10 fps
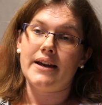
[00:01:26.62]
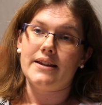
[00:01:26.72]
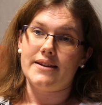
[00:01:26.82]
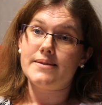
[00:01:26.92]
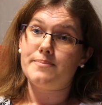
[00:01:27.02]

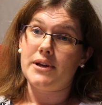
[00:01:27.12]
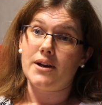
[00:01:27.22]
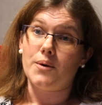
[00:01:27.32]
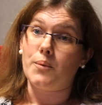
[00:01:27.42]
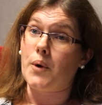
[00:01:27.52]
This
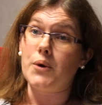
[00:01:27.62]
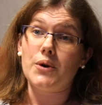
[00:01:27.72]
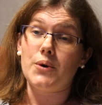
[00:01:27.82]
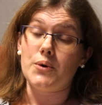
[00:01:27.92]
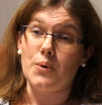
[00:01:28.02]
peer won't
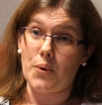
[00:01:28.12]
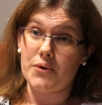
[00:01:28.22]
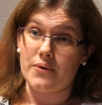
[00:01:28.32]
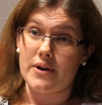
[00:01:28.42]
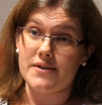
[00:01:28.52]
know who the
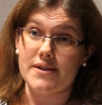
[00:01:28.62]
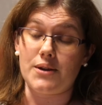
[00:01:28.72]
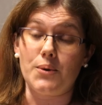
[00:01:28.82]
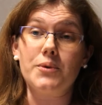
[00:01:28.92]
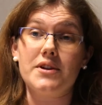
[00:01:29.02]
author is, and
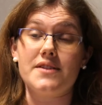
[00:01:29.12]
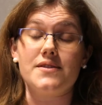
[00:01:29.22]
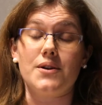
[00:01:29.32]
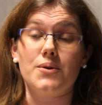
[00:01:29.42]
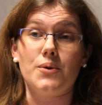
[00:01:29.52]
the author
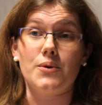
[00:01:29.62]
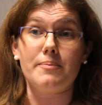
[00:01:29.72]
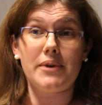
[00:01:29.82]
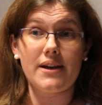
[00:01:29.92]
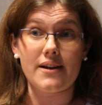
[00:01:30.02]
doesn't know who the
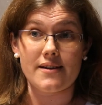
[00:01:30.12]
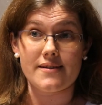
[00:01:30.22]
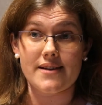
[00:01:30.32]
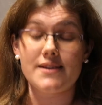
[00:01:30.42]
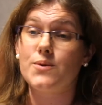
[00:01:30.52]
peer
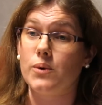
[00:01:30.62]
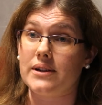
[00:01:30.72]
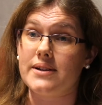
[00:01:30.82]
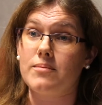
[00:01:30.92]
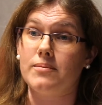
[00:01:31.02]
is. That's called a
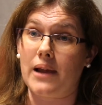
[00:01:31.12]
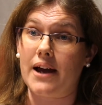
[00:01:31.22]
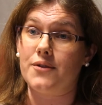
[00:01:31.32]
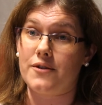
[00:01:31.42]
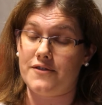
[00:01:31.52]

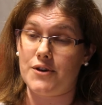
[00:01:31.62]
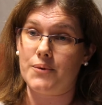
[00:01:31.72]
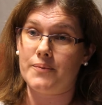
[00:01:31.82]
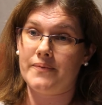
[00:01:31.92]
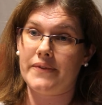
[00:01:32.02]
double-blind review.
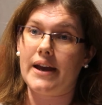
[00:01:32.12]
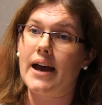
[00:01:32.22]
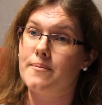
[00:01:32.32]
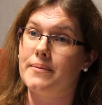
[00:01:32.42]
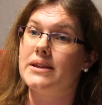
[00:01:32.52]

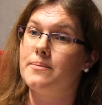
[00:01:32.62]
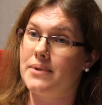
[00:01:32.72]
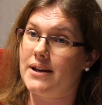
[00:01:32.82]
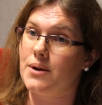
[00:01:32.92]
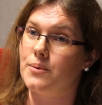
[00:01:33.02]
But the
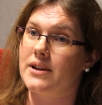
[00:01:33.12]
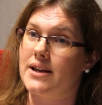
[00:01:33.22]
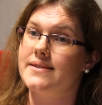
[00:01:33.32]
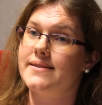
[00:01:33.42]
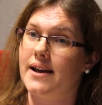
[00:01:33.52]
peer will
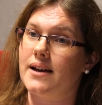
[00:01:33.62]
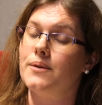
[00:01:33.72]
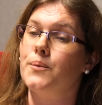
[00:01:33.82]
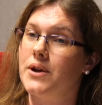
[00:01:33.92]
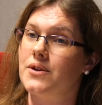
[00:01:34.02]
then say
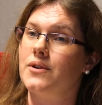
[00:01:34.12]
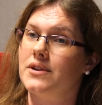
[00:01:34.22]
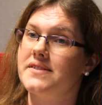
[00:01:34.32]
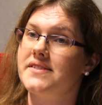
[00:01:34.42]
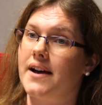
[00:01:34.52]
whether or not
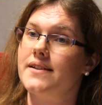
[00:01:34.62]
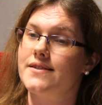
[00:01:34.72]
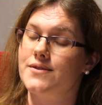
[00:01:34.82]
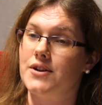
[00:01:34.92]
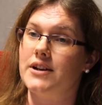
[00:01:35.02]
the science
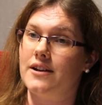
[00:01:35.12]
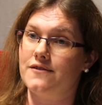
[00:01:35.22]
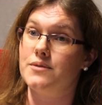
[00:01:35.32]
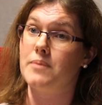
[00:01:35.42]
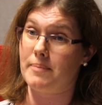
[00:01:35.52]
is good
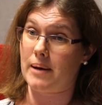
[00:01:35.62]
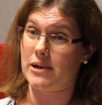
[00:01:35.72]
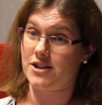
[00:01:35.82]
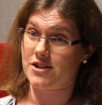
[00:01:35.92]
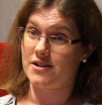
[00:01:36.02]
enough to be
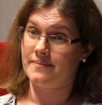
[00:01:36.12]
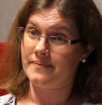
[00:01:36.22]
published.